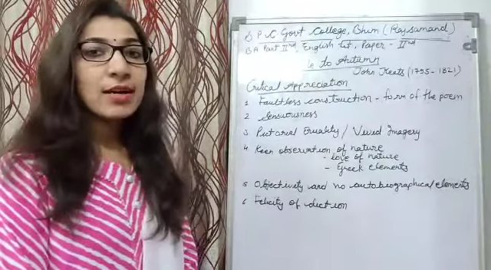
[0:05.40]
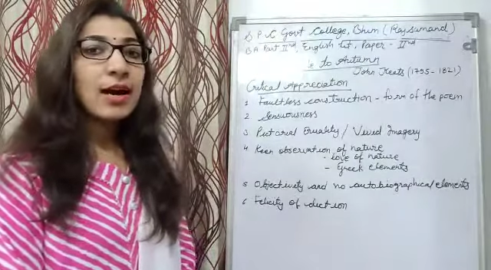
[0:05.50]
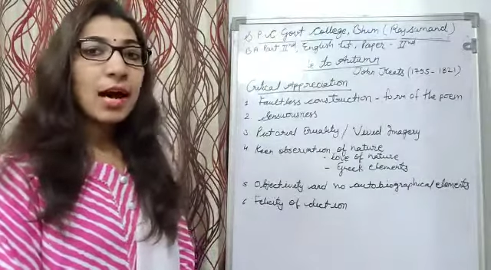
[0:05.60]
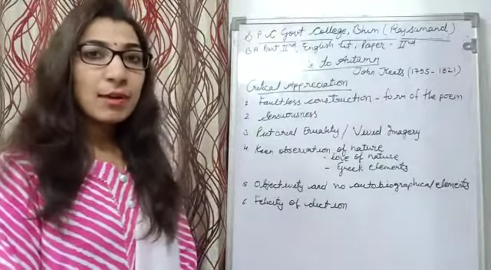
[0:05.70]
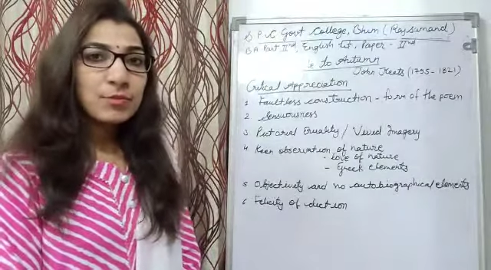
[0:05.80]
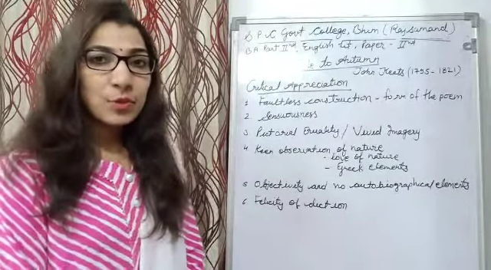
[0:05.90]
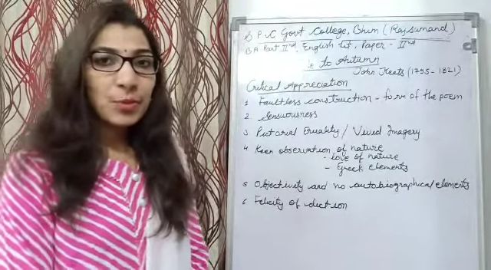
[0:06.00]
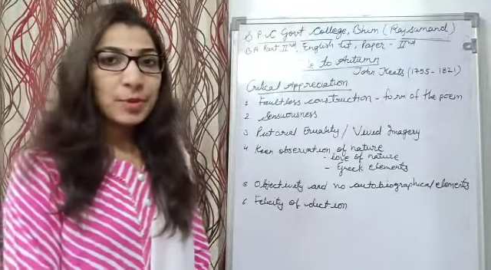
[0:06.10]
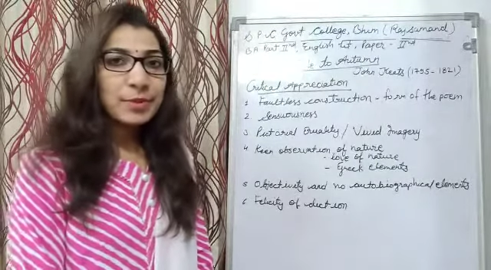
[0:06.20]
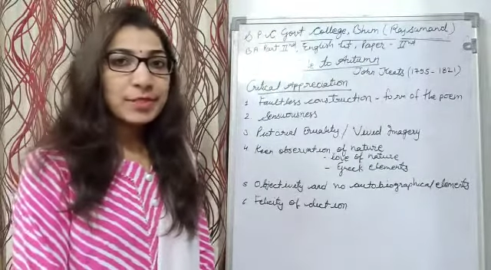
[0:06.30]
I am
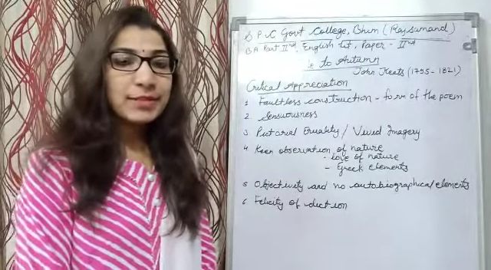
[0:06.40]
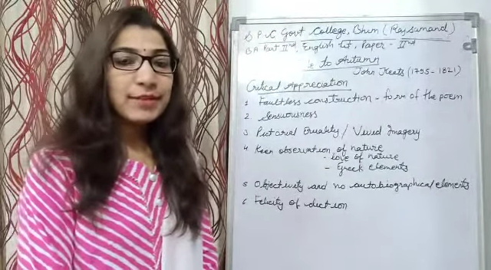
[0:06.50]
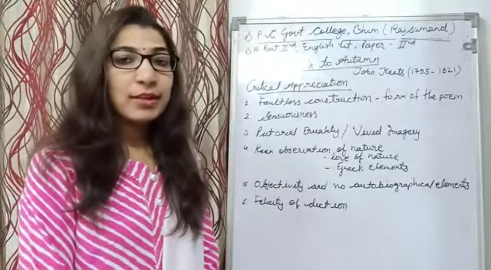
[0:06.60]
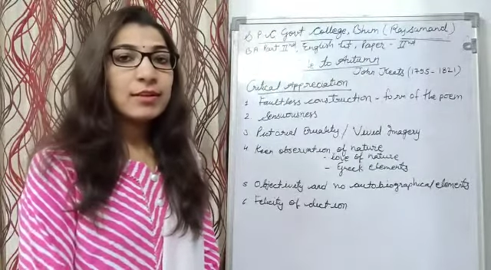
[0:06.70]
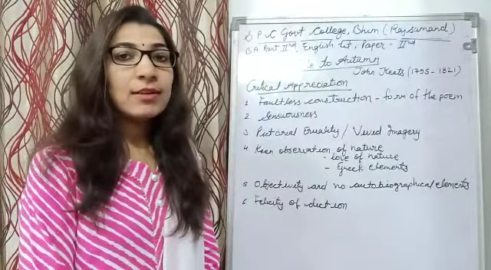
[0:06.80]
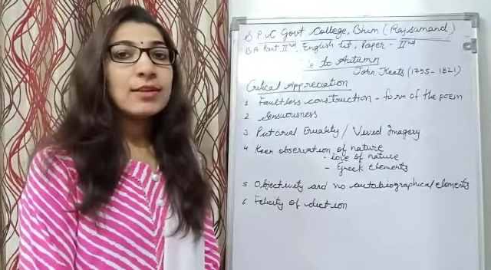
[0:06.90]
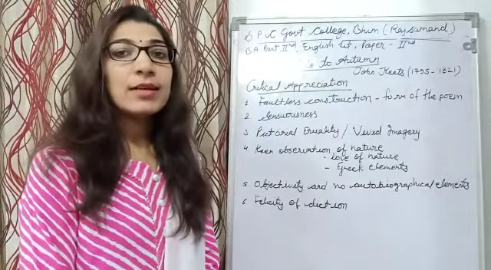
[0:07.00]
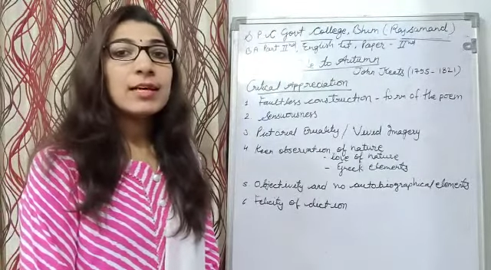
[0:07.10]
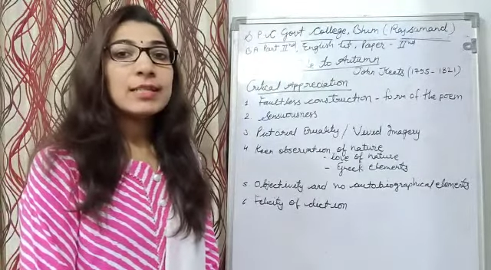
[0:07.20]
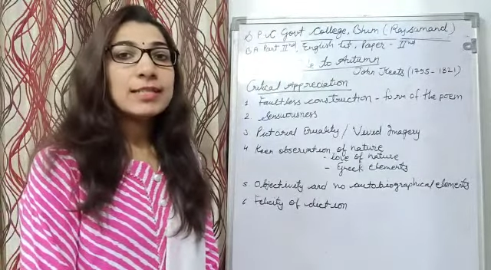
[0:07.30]
Sobha Bansiwal,
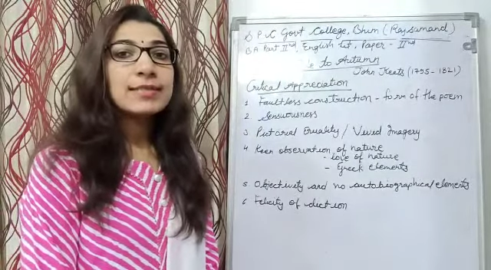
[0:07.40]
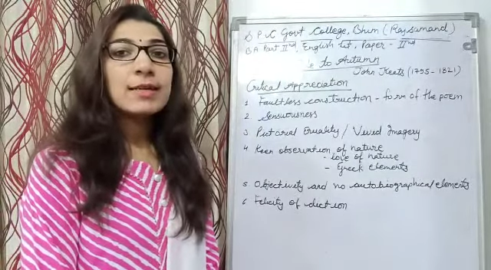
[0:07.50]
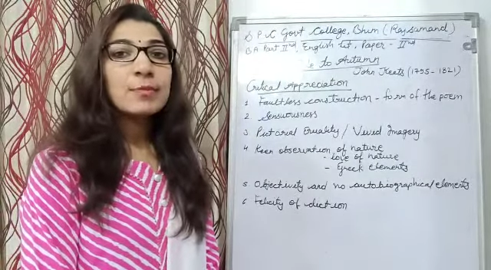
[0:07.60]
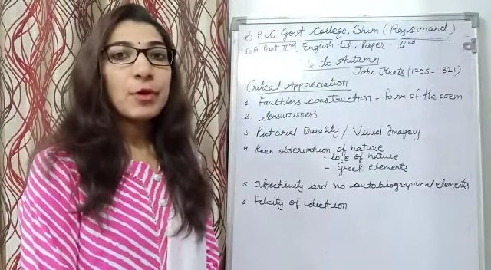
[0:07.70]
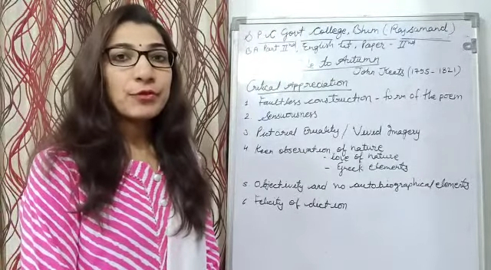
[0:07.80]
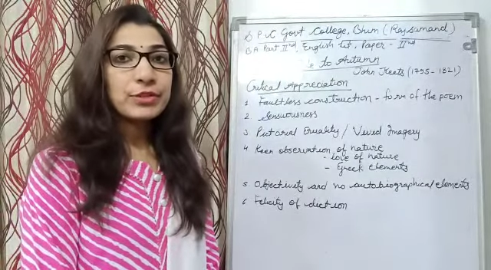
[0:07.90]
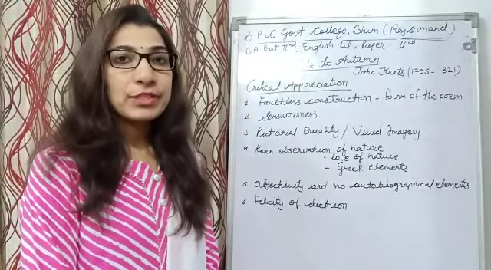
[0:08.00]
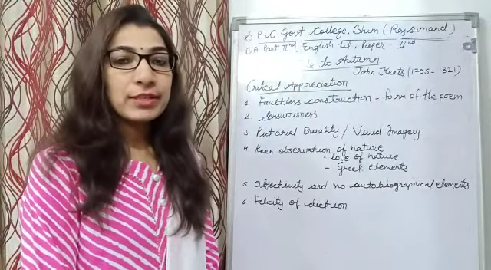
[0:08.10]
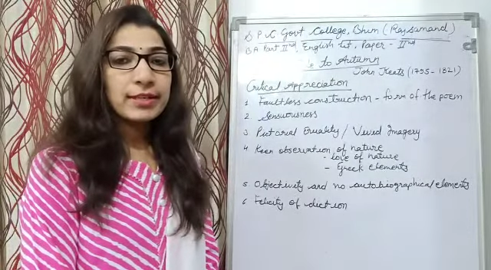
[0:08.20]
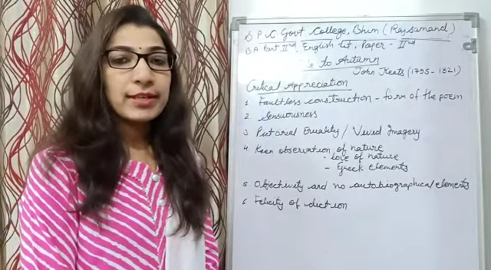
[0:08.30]
Assistant
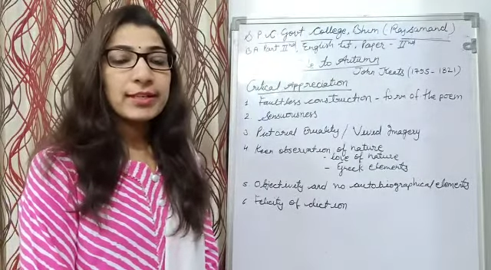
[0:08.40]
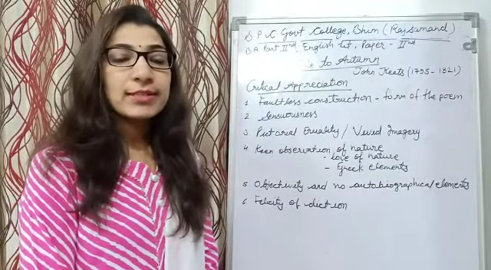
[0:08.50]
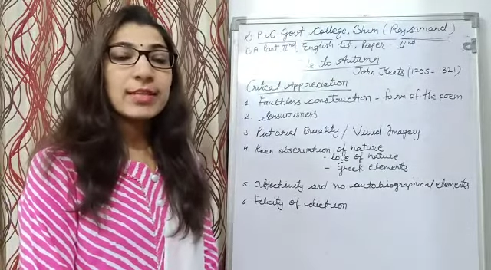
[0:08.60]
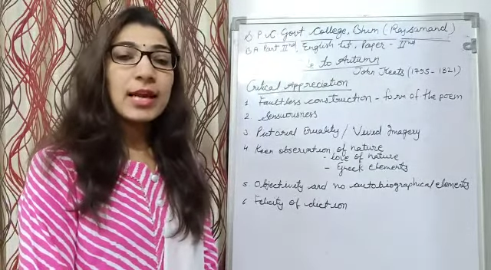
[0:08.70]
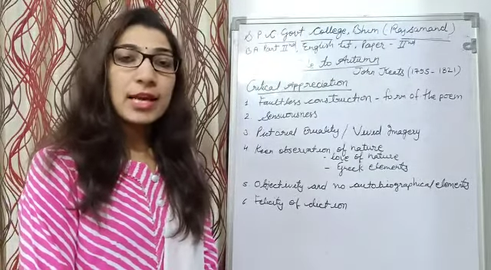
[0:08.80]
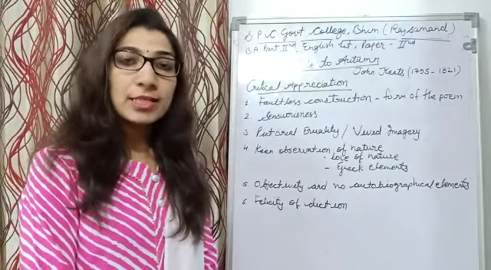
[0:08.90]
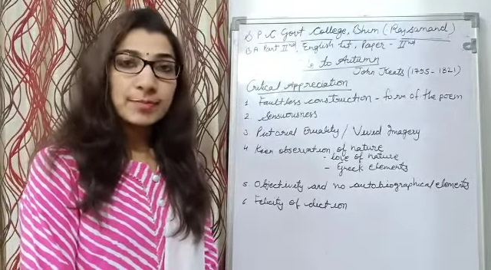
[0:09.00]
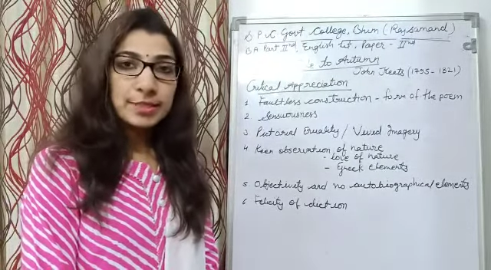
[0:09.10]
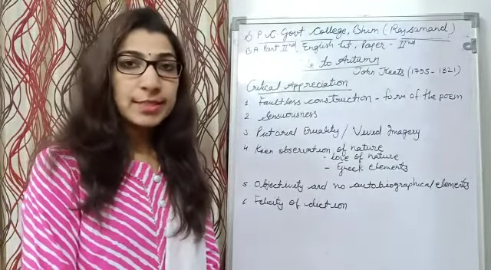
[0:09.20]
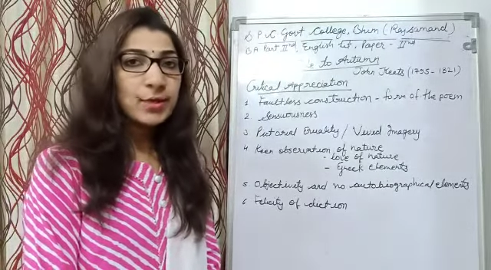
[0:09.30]
Professor English,
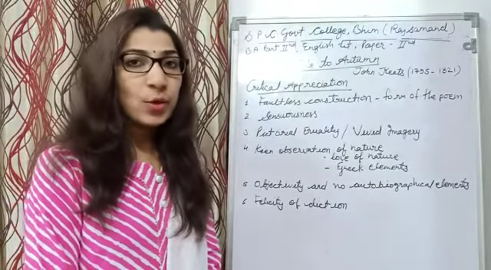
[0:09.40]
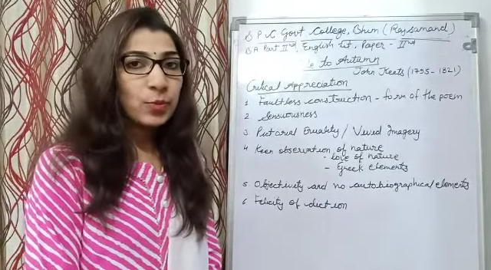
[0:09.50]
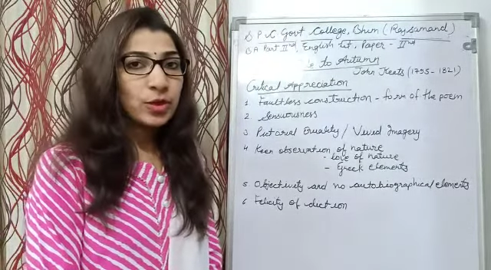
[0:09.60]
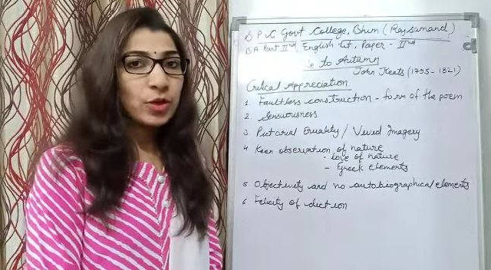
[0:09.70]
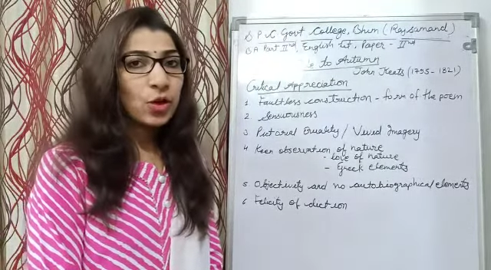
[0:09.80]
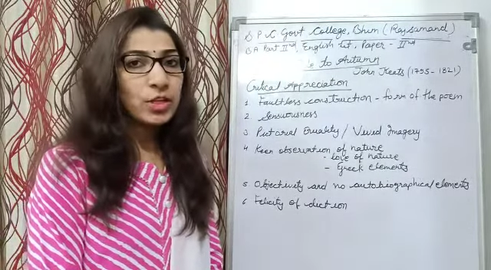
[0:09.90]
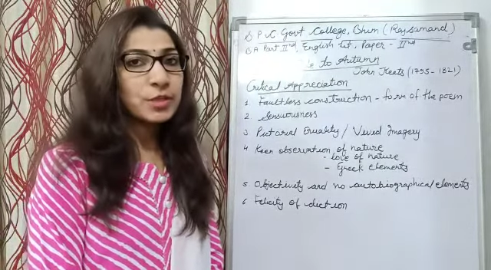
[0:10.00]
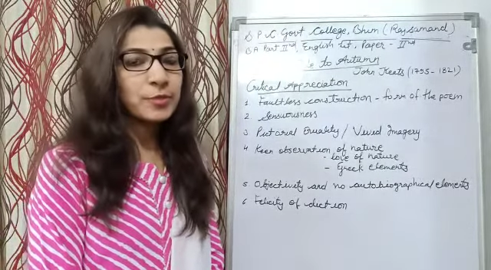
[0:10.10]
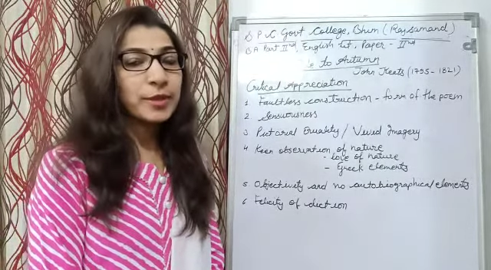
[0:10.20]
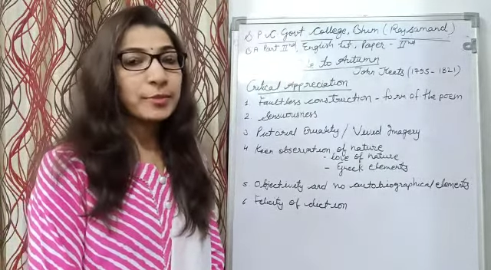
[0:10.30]
SPC Government College
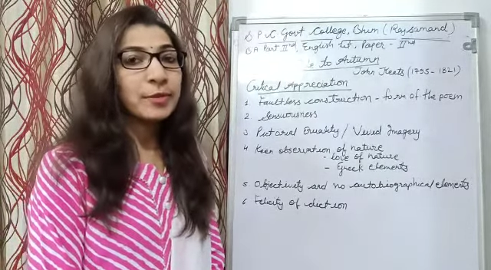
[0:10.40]
B.